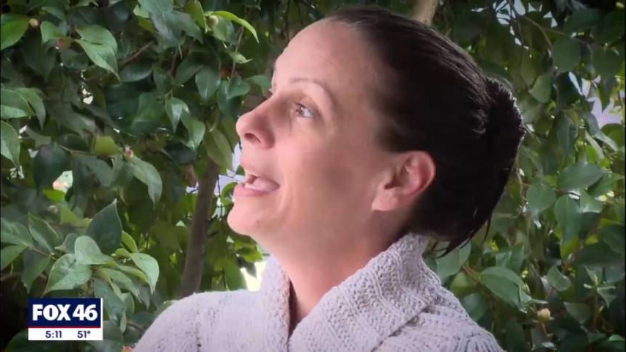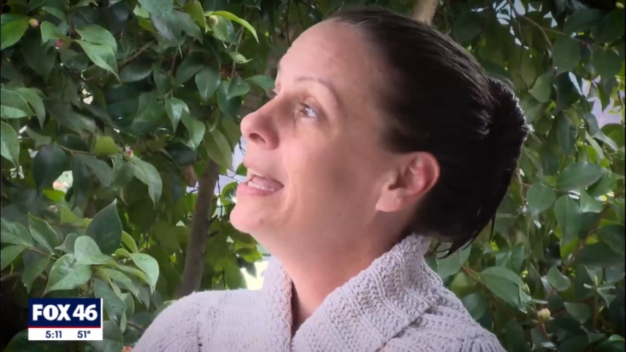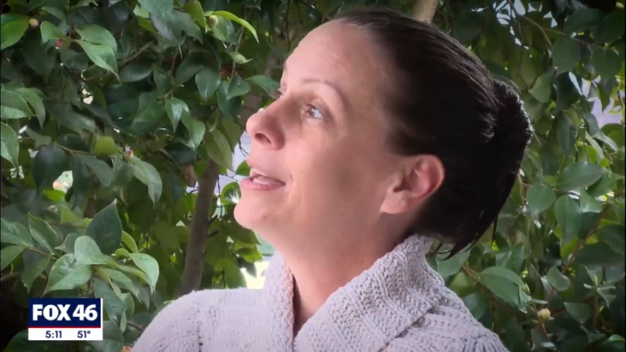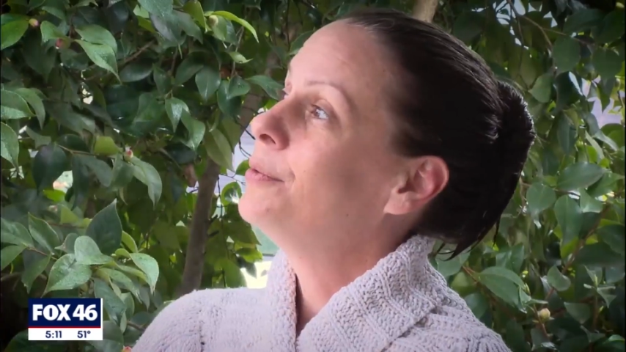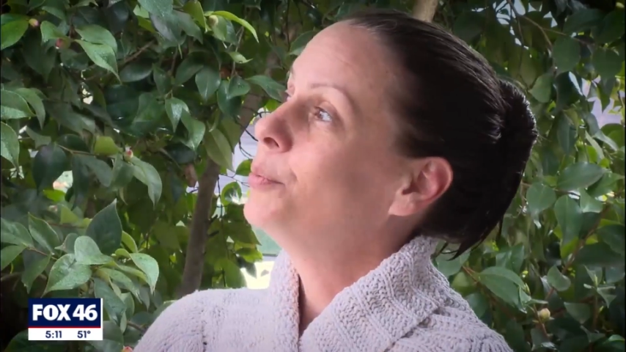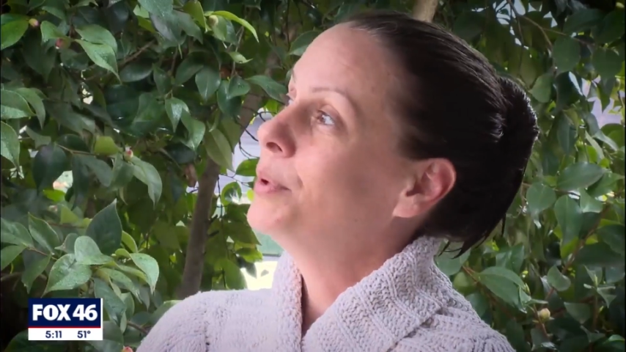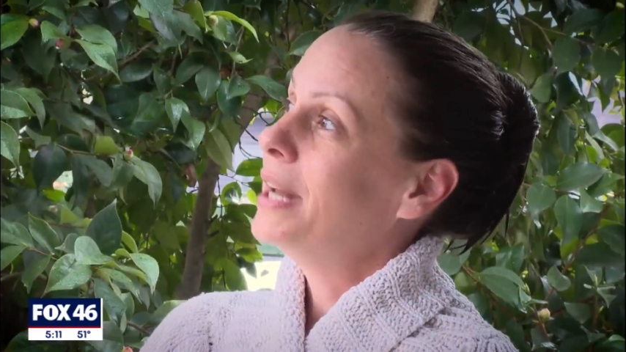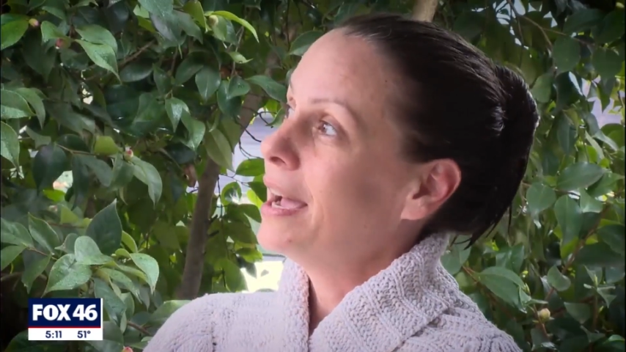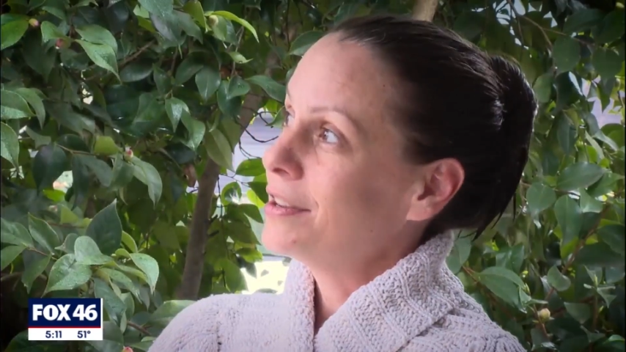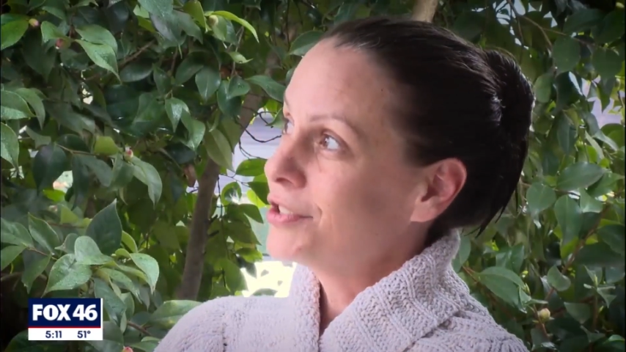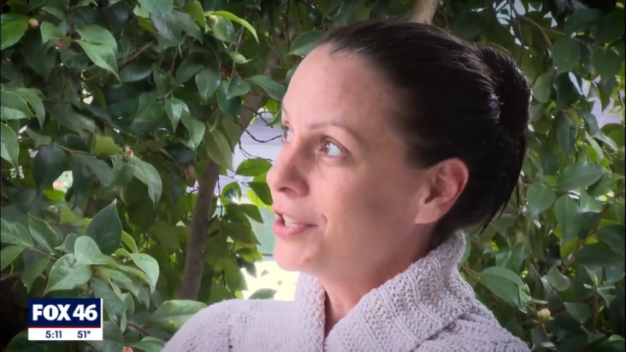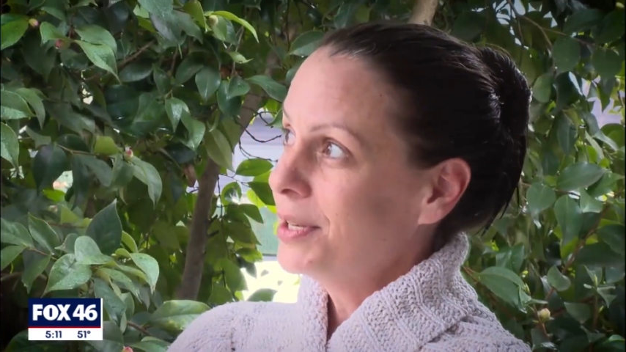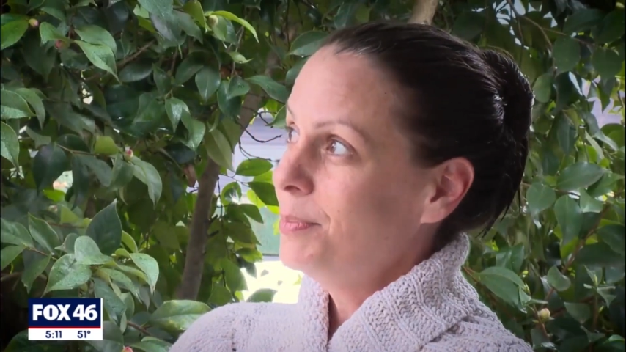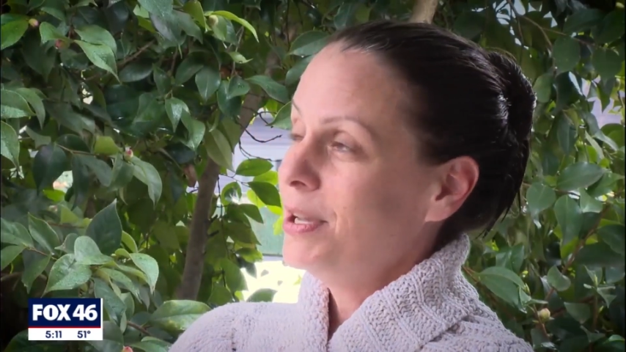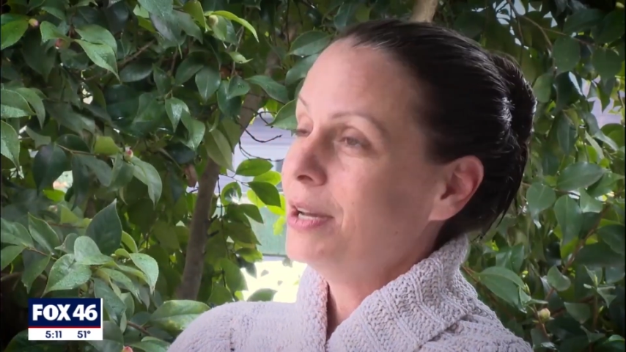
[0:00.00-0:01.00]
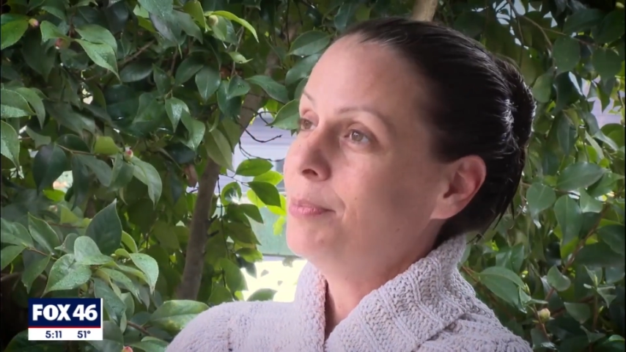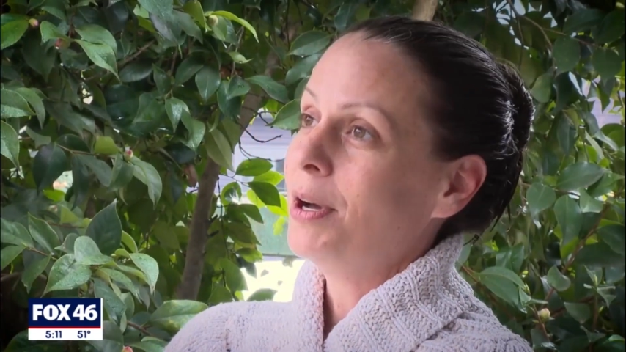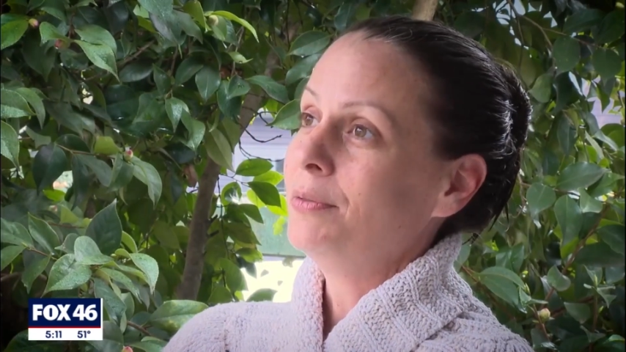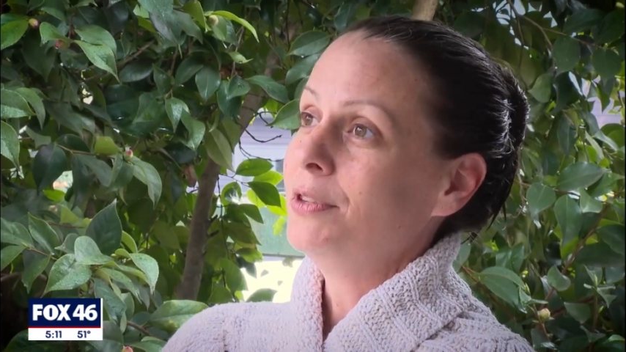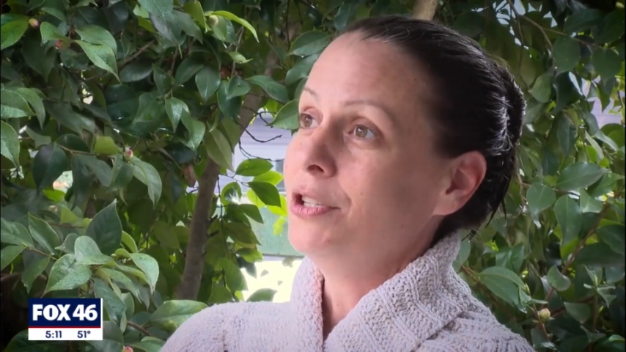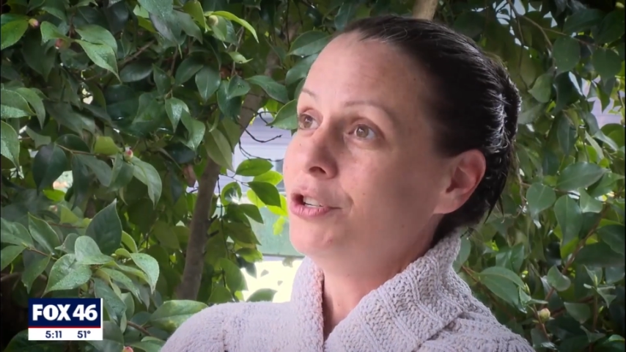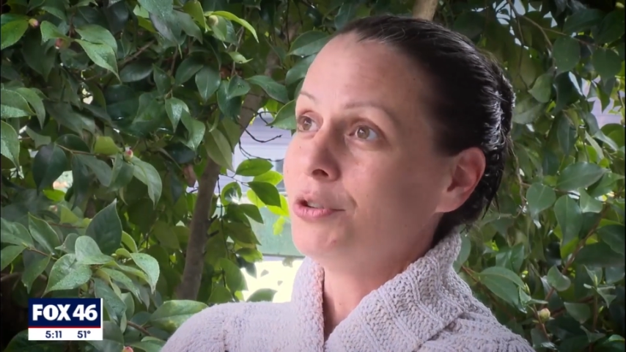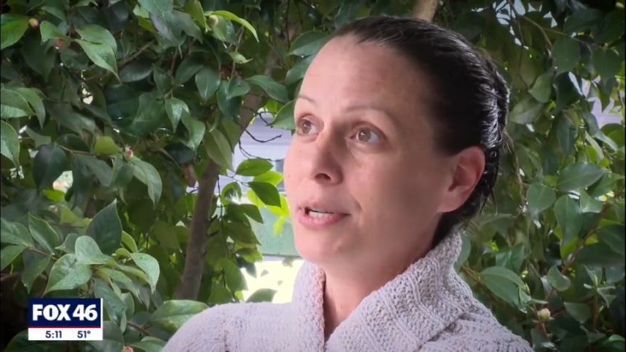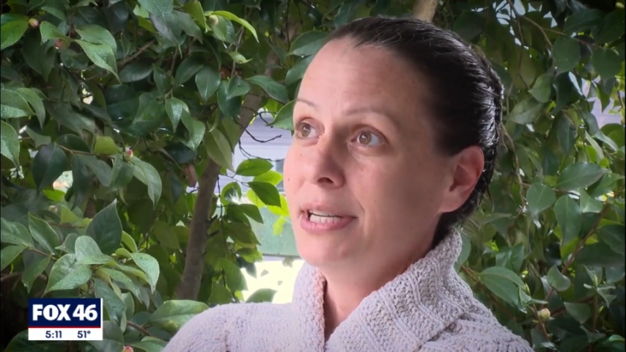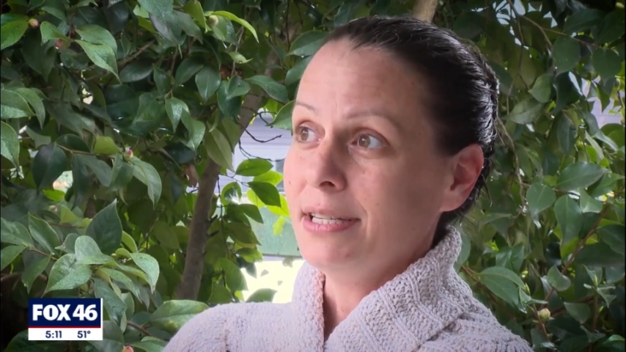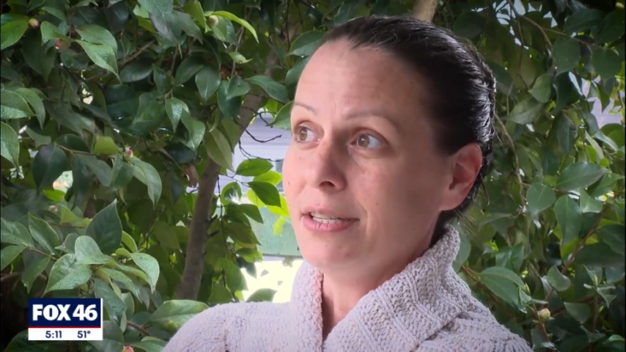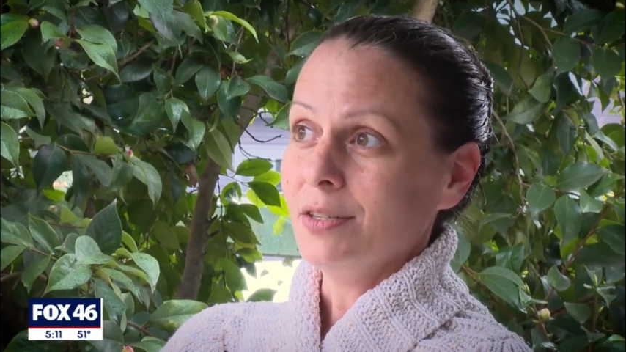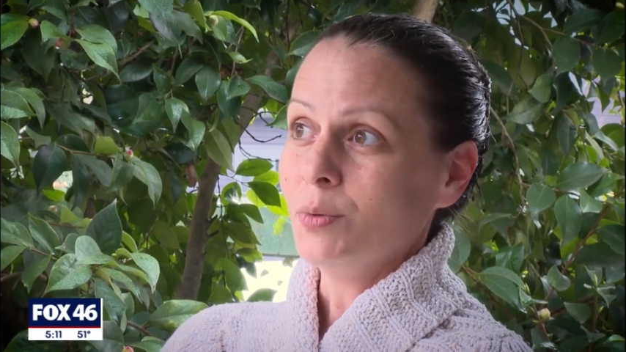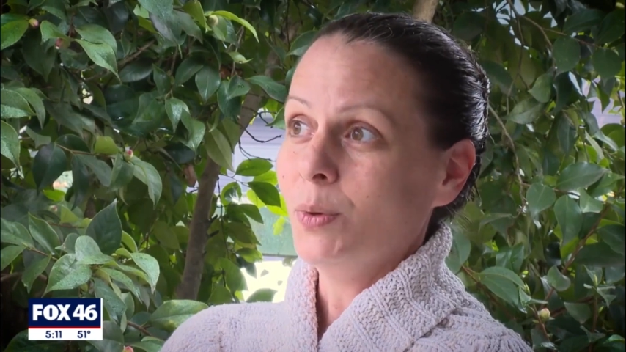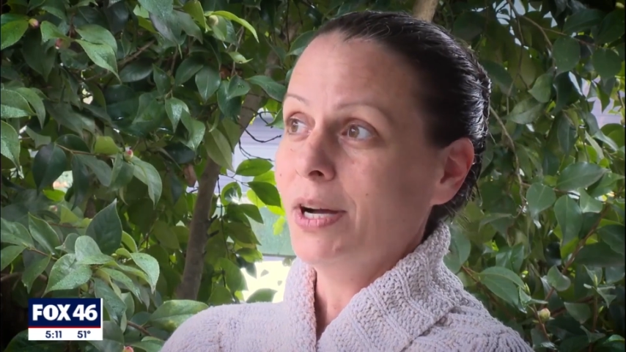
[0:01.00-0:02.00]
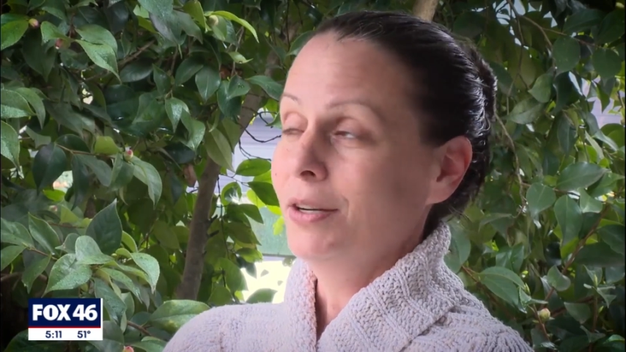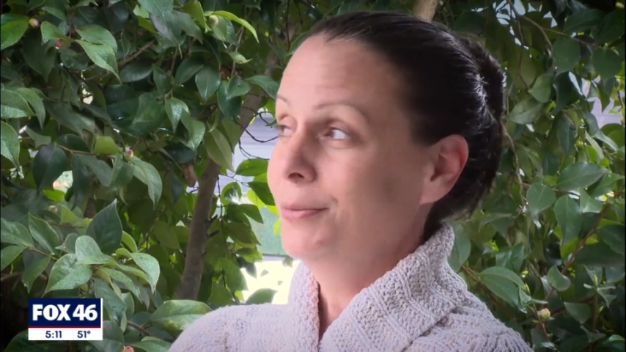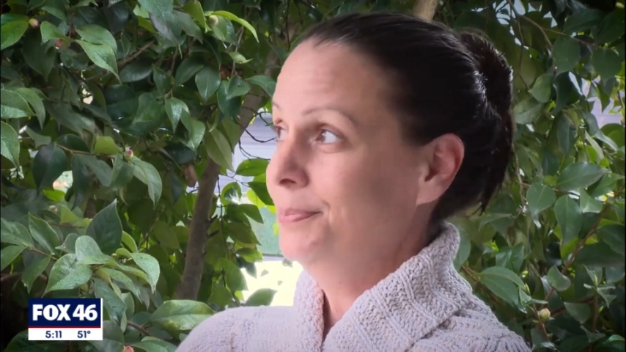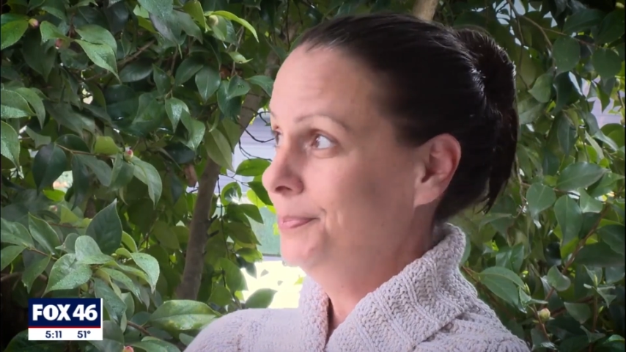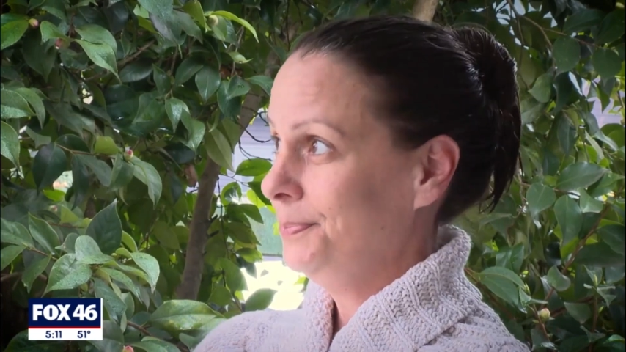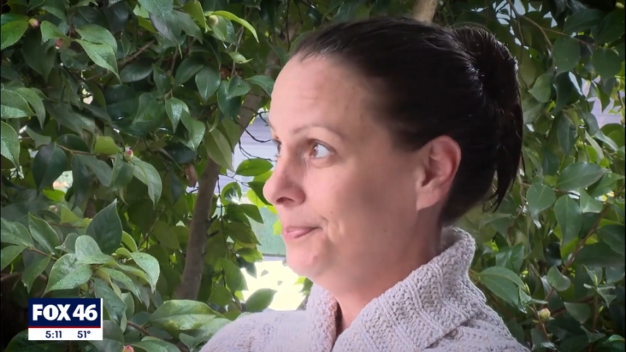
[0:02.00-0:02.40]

It would actually be above the trees as well.